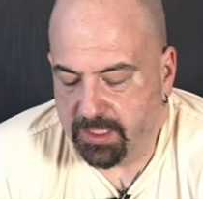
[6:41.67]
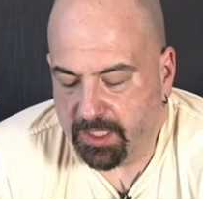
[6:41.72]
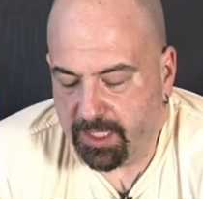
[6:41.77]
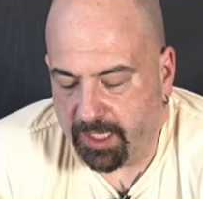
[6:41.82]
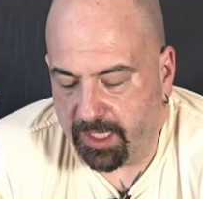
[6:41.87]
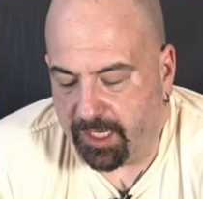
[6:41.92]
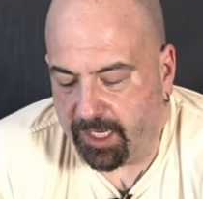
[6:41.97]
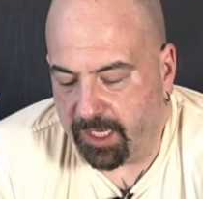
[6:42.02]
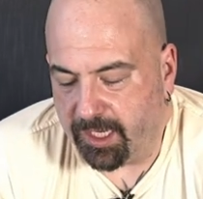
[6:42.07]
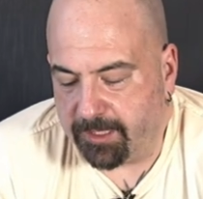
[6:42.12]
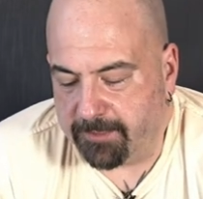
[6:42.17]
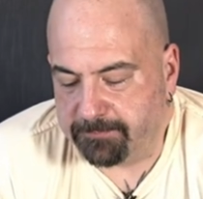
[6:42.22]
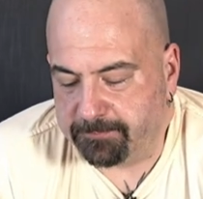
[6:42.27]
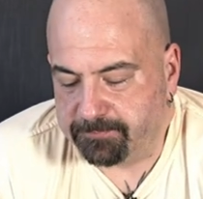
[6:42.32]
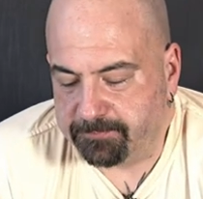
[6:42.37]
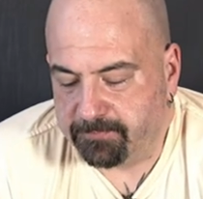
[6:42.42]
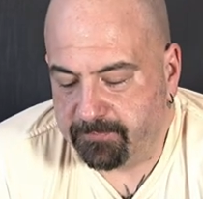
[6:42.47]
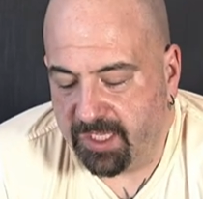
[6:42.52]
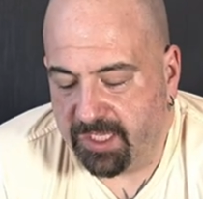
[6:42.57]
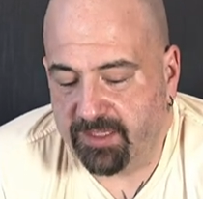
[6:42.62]

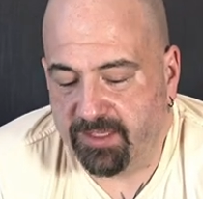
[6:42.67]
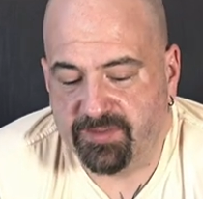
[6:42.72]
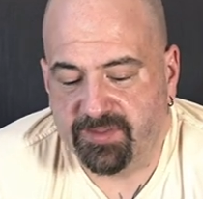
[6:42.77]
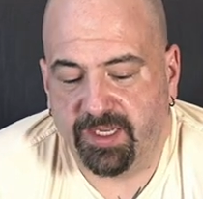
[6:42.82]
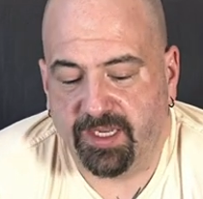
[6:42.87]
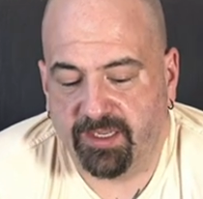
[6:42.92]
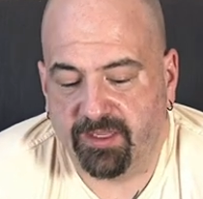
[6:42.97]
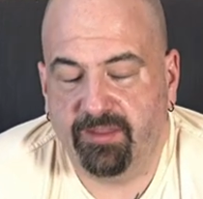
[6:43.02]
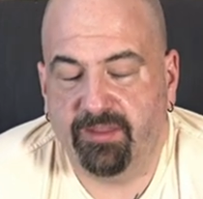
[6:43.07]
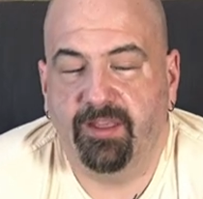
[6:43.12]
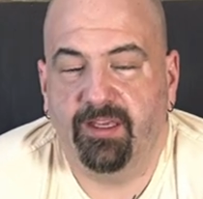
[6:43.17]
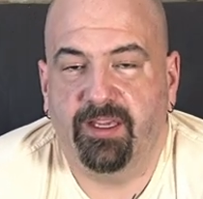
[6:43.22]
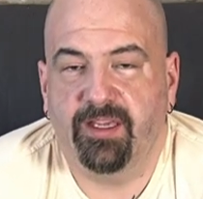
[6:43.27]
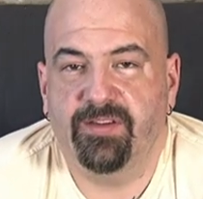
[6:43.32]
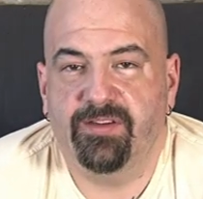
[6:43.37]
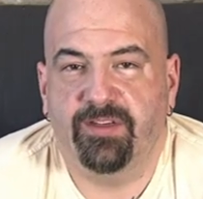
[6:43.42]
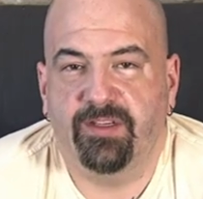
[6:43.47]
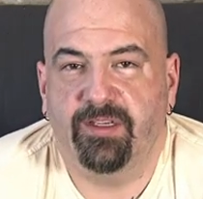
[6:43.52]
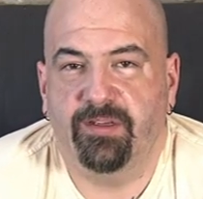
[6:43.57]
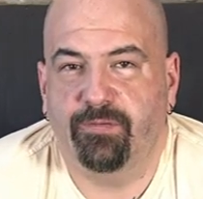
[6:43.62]
Um, and the second thing
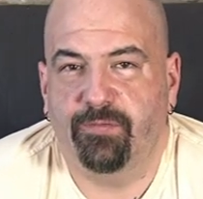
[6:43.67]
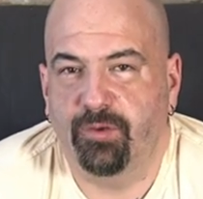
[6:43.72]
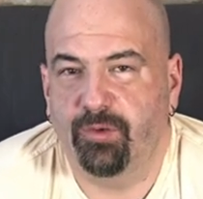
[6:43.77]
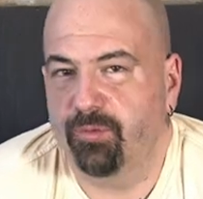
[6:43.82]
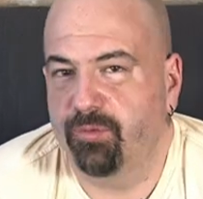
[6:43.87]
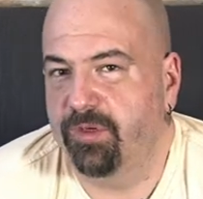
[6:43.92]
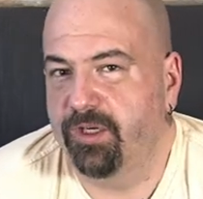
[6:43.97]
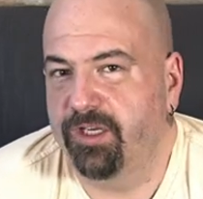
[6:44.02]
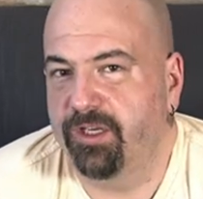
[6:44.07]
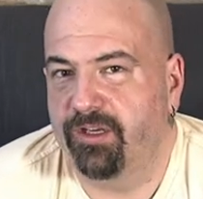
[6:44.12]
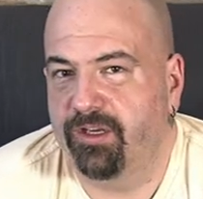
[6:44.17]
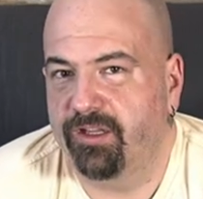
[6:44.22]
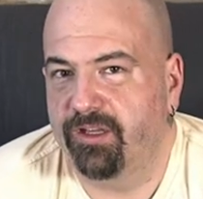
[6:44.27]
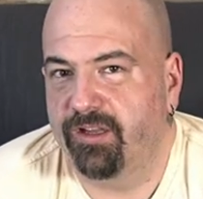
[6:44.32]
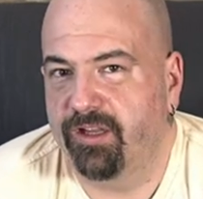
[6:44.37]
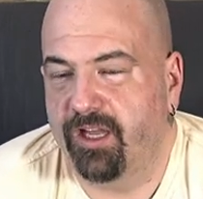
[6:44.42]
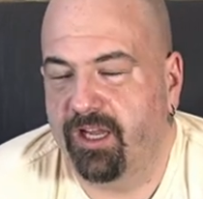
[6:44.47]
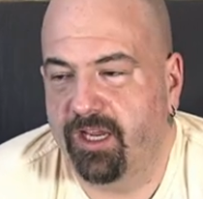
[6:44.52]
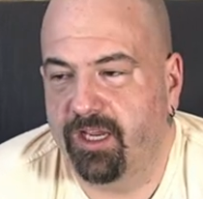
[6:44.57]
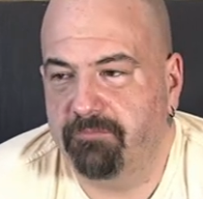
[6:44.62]
is, if you read
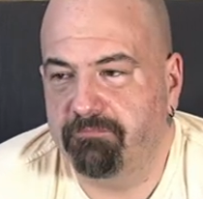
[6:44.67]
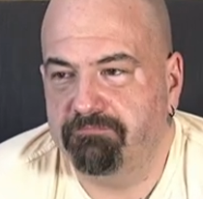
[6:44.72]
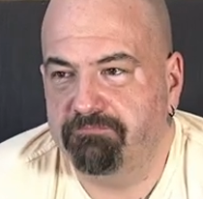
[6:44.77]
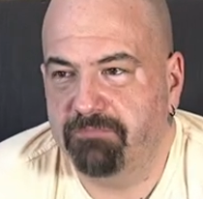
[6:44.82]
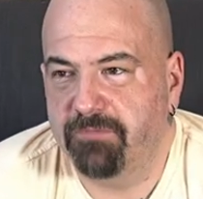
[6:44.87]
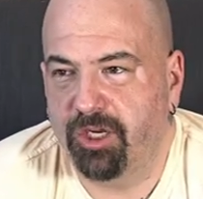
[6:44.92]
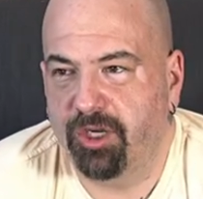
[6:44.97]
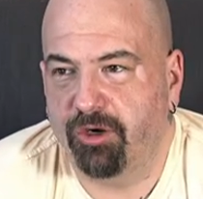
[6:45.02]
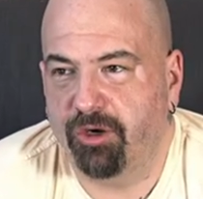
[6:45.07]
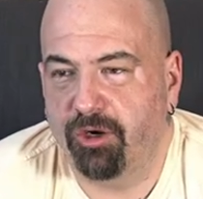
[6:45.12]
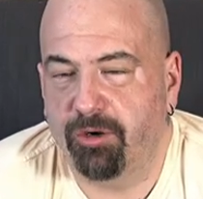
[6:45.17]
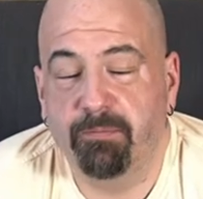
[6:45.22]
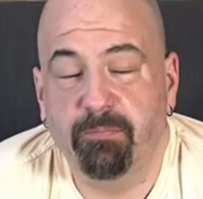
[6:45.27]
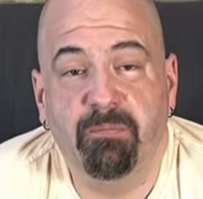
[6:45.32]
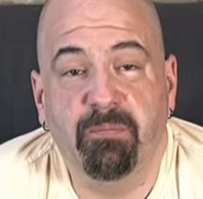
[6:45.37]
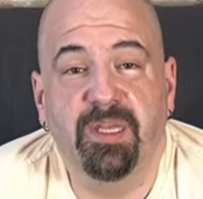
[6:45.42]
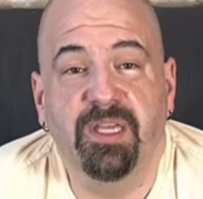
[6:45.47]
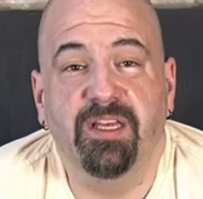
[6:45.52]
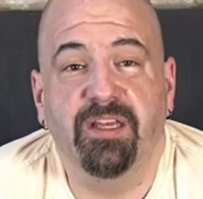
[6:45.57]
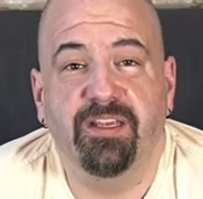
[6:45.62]
online, there are
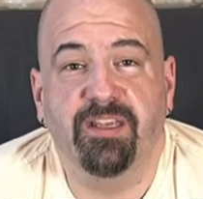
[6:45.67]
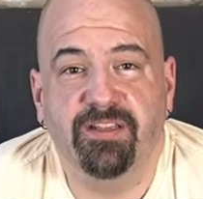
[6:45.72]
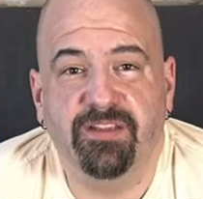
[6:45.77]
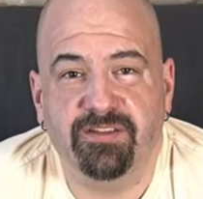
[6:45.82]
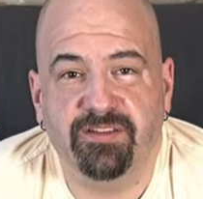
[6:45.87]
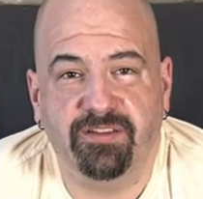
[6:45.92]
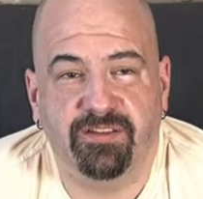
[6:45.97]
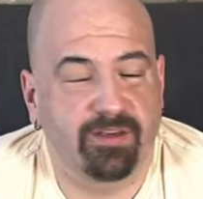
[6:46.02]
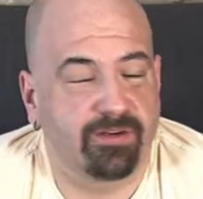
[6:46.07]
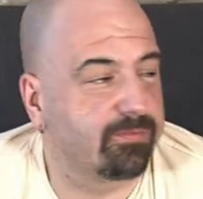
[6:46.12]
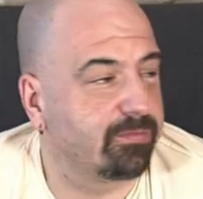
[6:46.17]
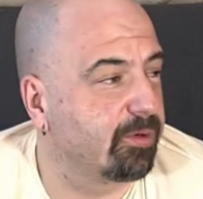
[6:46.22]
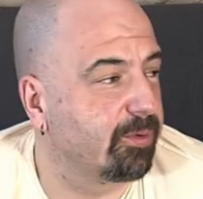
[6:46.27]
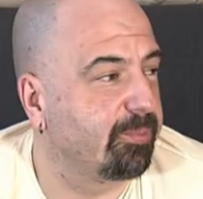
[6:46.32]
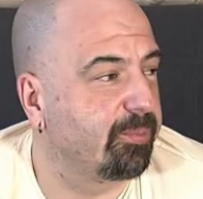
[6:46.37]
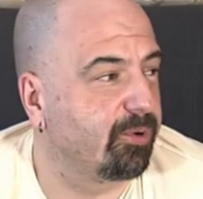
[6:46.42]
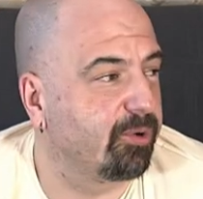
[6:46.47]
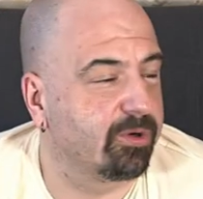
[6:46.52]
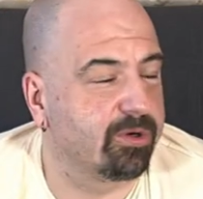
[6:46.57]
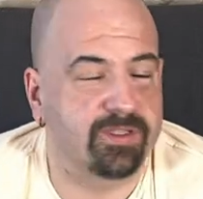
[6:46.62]
millions of
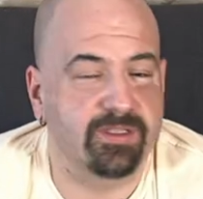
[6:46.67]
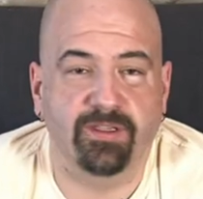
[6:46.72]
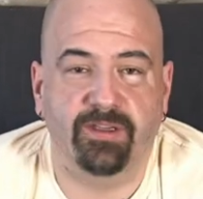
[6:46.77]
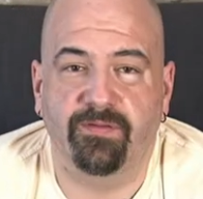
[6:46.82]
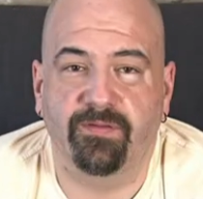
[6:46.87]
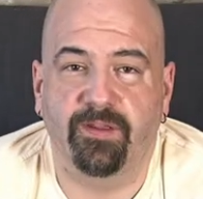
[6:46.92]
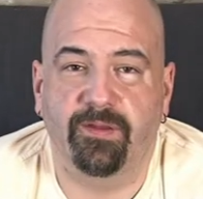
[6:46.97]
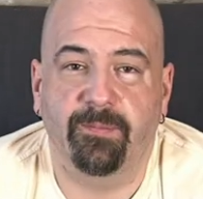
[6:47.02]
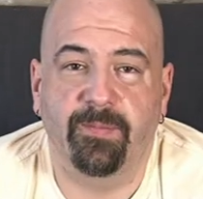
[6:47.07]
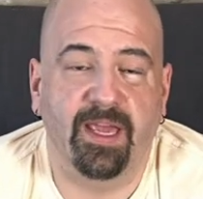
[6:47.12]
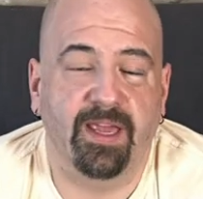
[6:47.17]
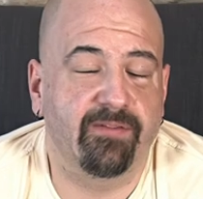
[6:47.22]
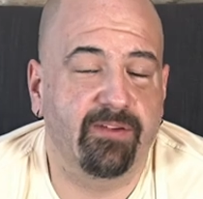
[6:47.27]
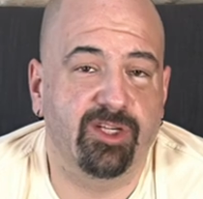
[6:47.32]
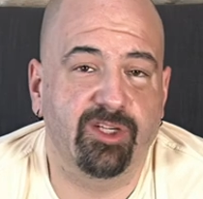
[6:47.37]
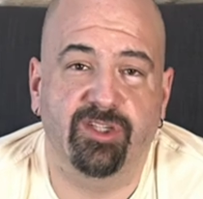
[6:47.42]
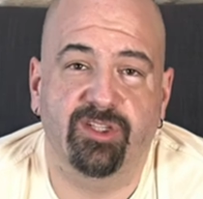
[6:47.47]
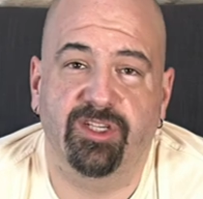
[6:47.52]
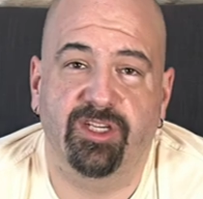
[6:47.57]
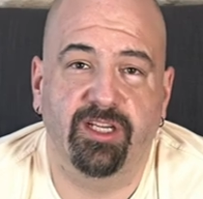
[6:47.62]
reports of them having
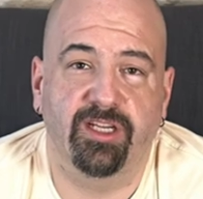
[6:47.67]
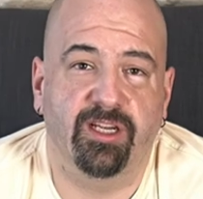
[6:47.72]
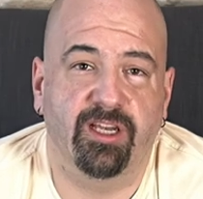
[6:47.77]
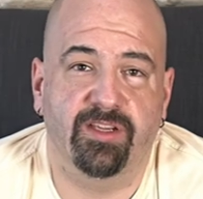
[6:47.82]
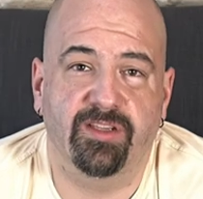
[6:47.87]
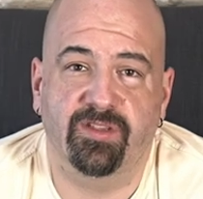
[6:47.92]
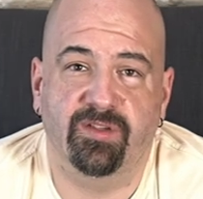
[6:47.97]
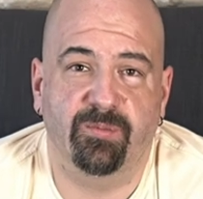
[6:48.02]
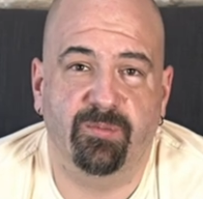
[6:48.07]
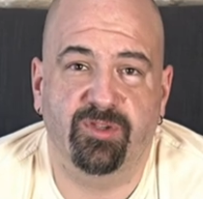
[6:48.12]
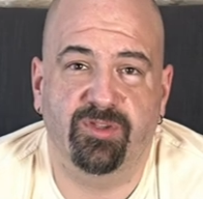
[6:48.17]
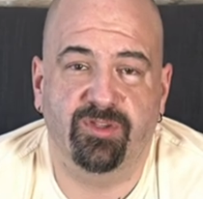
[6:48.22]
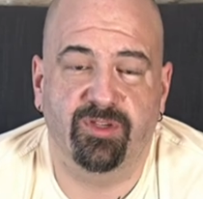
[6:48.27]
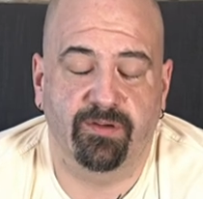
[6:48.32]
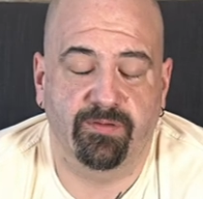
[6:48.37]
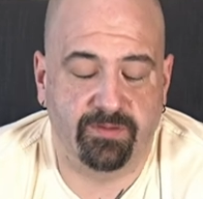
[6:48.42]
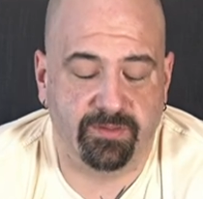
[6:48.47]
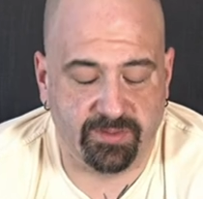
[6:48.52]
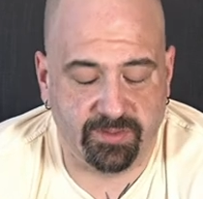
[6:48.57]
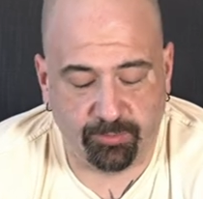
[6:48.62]
shitty customer
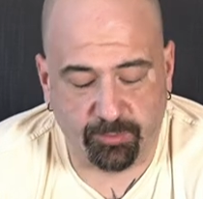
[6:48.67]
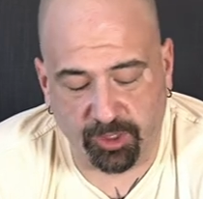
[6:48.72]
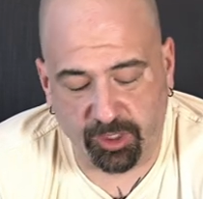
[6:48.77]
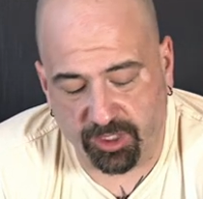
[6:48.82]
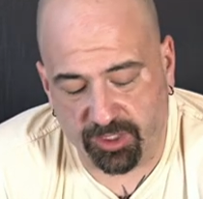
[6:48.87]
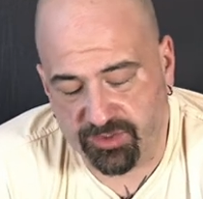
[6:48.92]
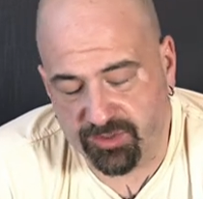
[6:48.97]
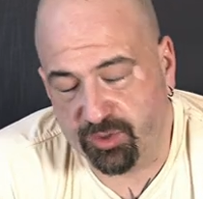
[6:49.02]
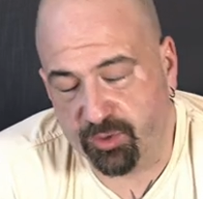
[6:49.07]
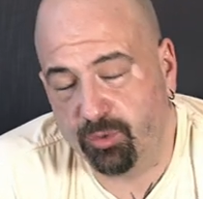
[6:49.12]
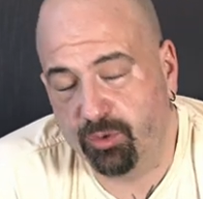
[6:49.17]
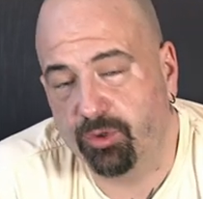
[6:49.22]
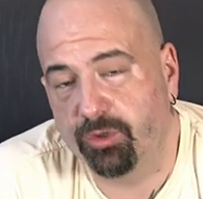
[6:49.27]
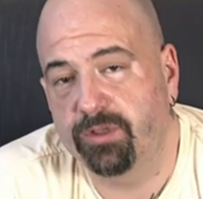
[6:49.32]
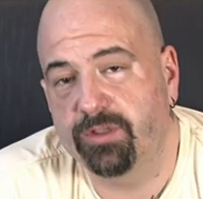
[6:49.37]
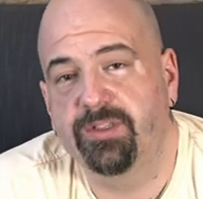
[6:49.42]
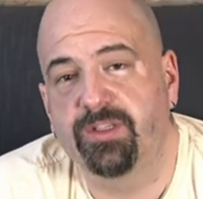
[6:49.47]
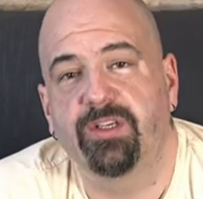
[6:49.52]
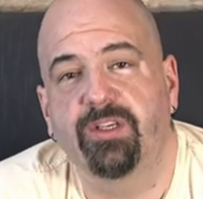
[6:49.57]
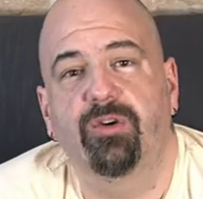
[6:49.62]
service in regards to
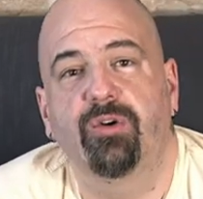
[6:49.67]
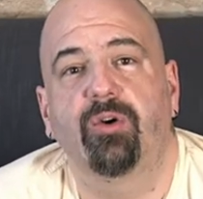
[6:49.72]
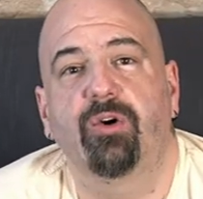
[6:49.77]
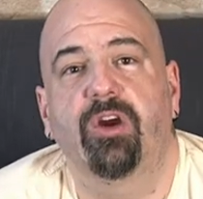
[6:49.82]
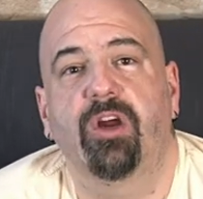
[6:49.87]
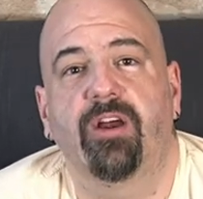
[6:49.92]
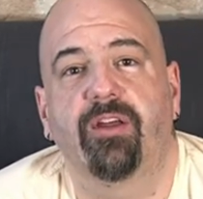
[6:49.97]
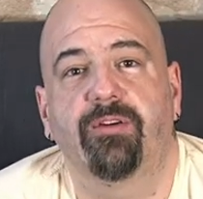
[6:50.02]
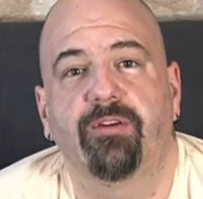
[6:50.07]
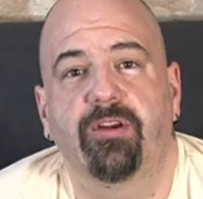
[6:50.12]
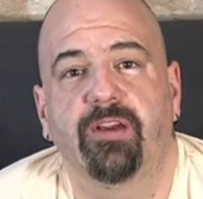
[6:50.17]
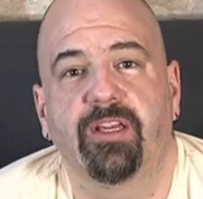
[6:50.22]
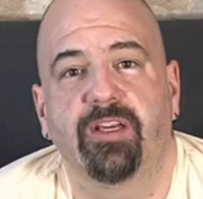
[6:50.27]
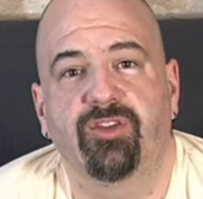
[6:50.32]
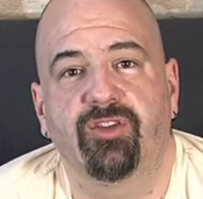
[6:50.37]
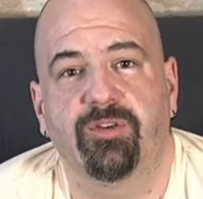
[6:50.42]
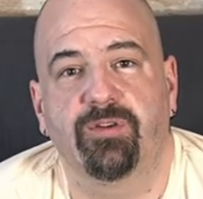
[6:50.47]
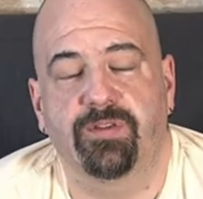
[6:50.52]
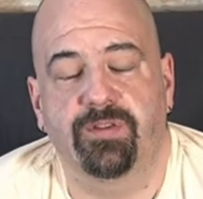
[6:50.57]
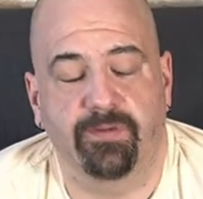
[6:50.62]
warranty or other
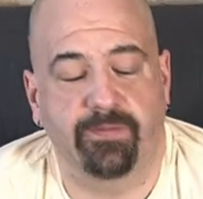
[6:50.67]
issues.